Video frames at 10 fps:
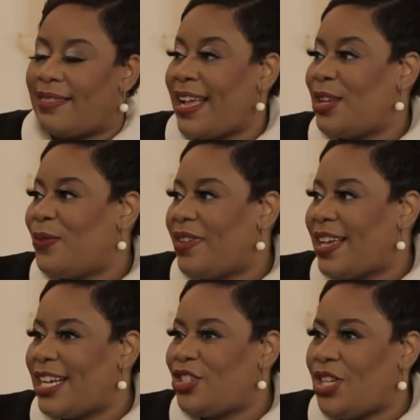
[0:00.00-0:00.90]
Thank you
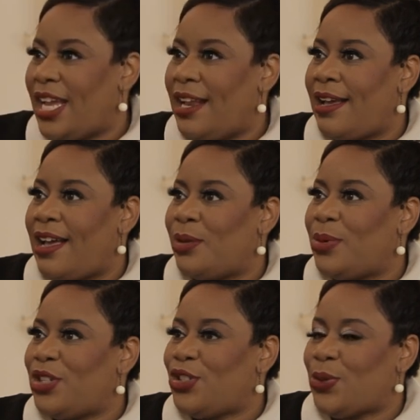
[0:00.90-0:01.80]
for that, Shane.
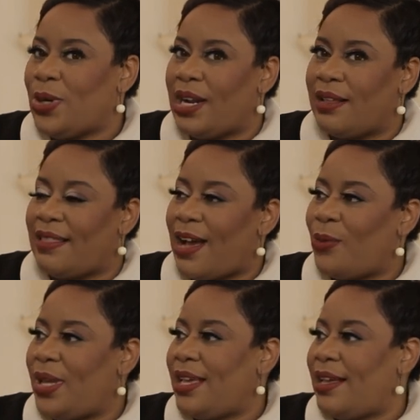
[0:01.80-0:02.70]
I'll be sure
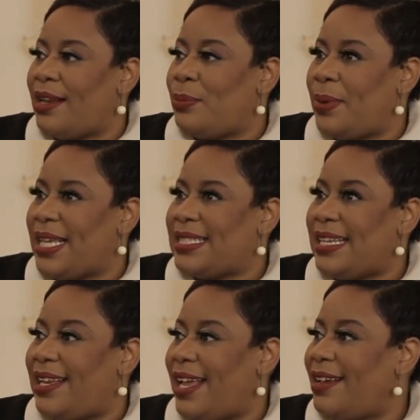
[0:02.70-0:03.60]
that we can
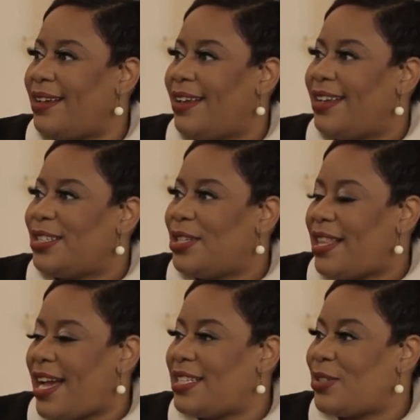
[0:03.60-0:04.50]
place a link
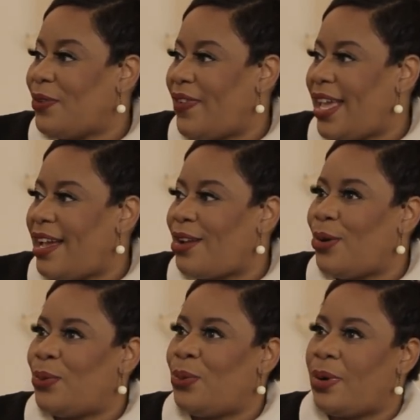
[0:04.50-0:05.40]
to that survey and
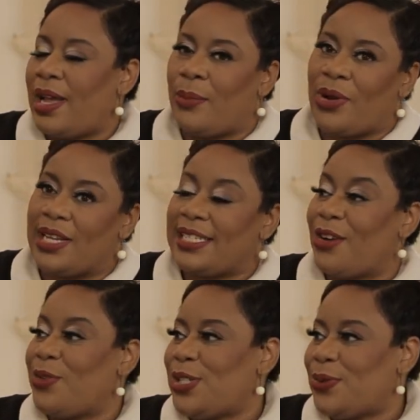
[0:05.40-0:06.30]
how employers
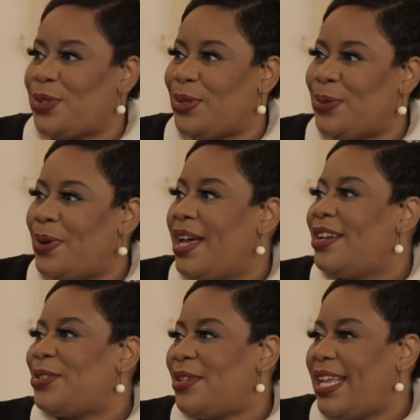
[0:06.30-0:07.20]
can reach out to you
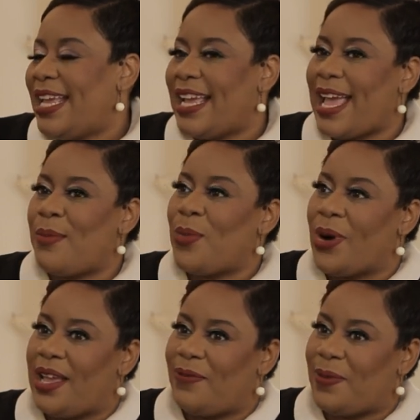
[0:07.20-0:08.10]
so they can get
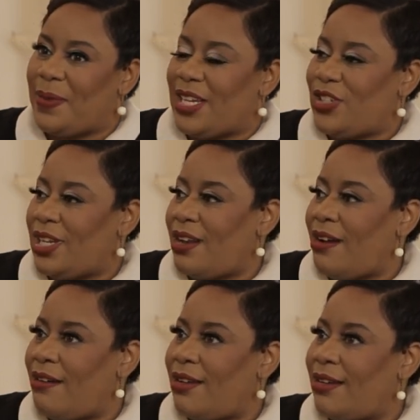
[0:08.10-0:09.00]
more information
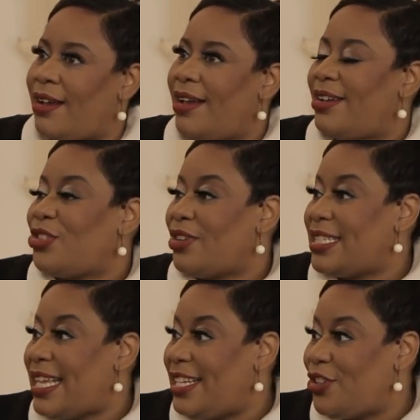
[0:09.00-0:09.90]
on
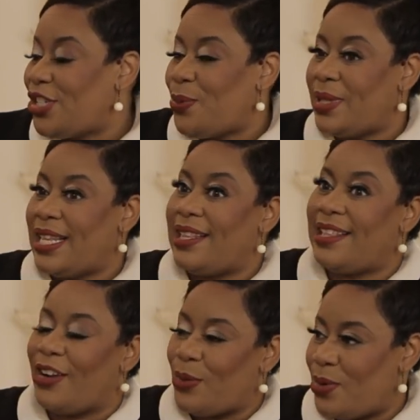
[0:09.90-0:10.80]
trust and leadership
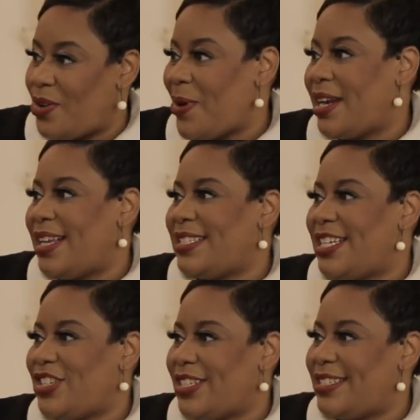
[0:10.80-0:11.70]
within their own
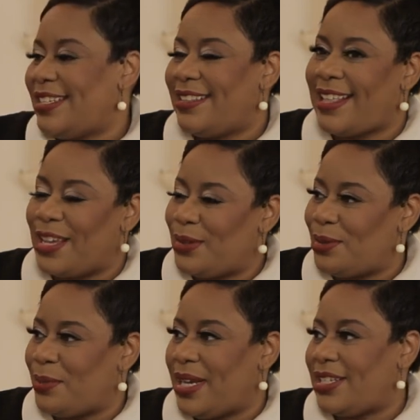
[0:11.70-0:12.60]
organizations. Thank
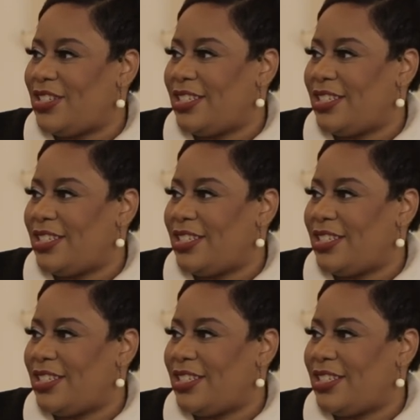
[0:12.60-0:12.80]
you so much.